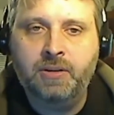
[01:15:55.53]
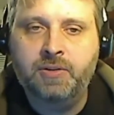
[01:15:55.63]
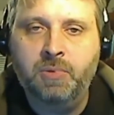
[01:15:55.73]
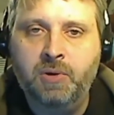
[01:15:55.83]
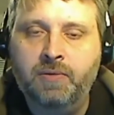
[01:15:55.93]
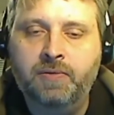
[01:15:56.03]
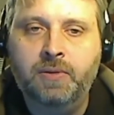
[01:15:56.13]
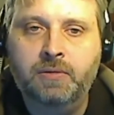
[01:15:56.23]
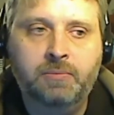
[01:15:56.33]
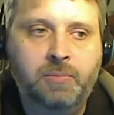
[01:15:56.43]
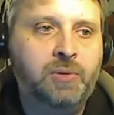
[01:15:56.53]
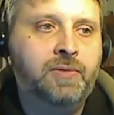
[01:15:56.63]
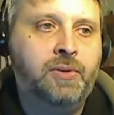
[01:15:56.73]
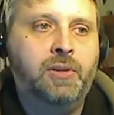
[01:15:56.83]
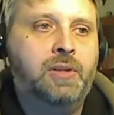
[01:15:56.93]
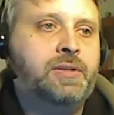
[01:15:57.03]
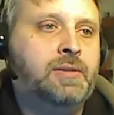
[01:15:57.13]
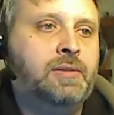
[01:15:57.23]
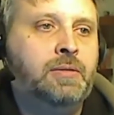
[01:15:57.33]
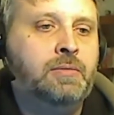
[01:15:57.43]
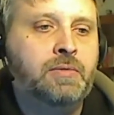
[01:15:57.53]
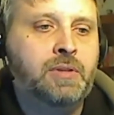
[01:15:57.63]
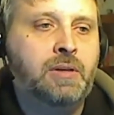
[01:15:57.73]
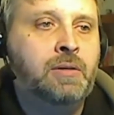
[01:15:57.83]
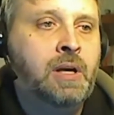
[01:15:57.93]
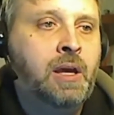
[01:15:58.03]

It's beautiful, beautiful to listen hmm. to. So,